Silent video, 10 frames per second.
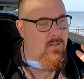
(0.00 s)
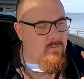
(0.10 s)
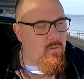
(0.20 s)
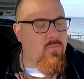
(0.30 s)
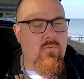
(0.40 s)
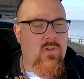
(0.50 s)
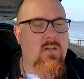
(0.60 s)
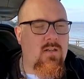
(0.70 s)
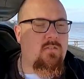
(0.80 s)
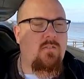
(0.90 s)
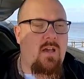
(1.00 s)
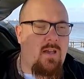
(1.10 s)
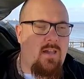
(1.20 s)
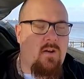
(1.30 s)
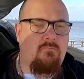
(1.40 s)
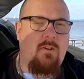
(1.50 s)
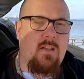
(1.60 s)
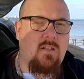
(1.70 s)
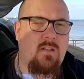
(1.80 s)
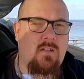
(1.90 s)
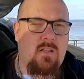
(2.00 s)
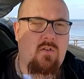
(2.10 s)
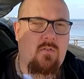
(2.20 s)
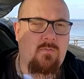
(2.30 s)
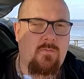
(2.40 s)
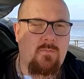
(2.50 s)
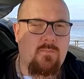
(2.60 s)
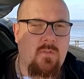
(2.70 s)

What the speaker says: I don't sign into that account regularly enough.